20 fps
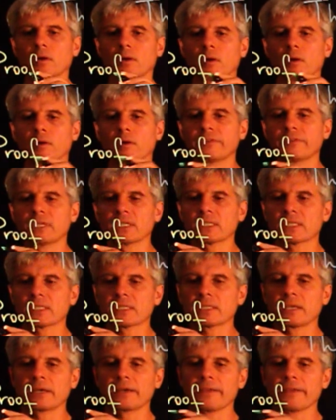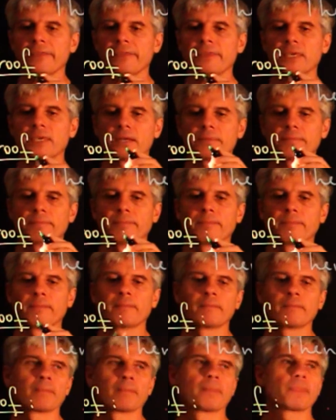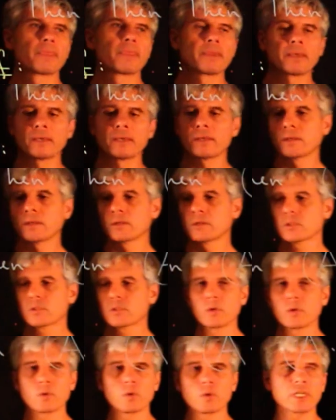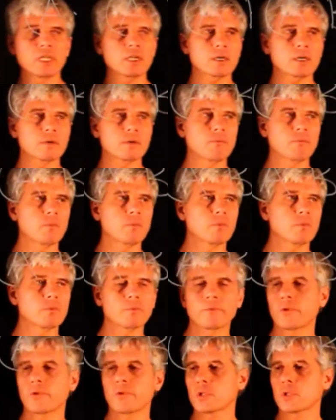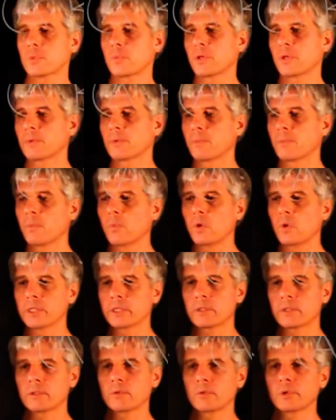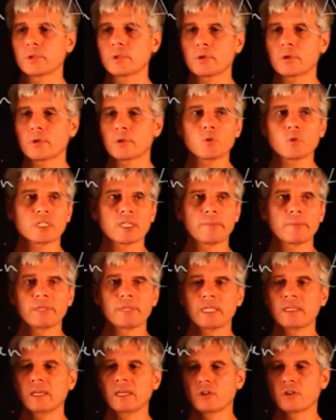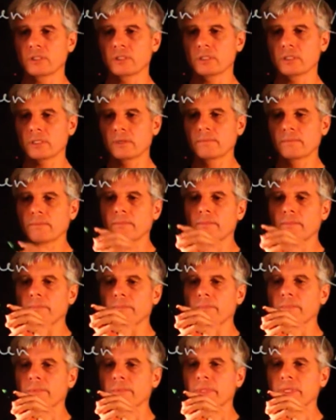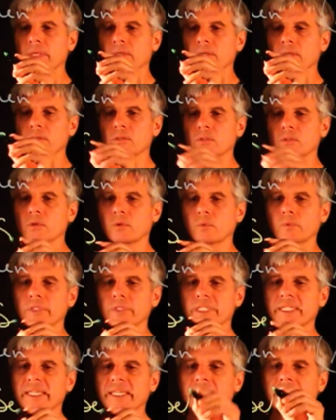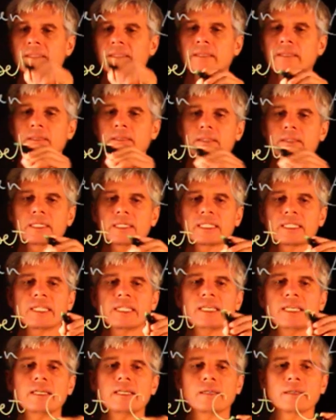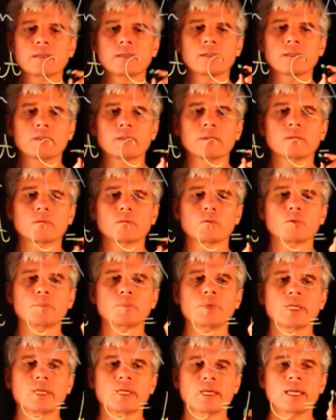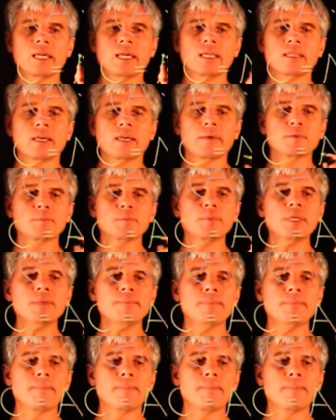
of this theorem. So here, first we want to introduce some notations. So we set C to be A times B.